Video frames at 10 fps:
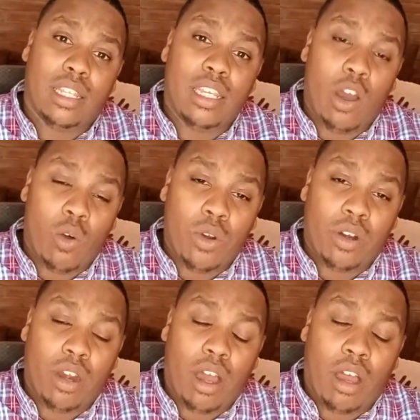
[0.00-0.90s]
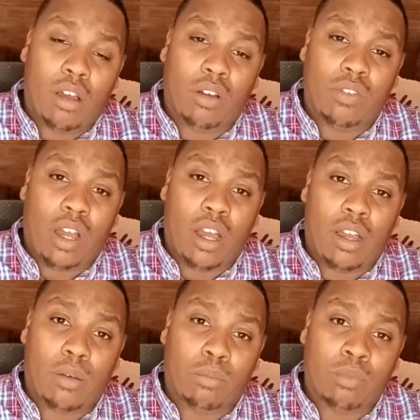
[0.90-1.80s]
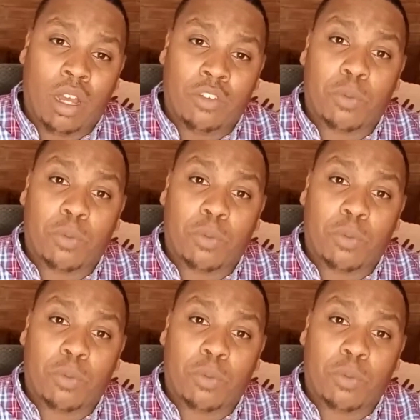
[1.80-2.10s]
the owner of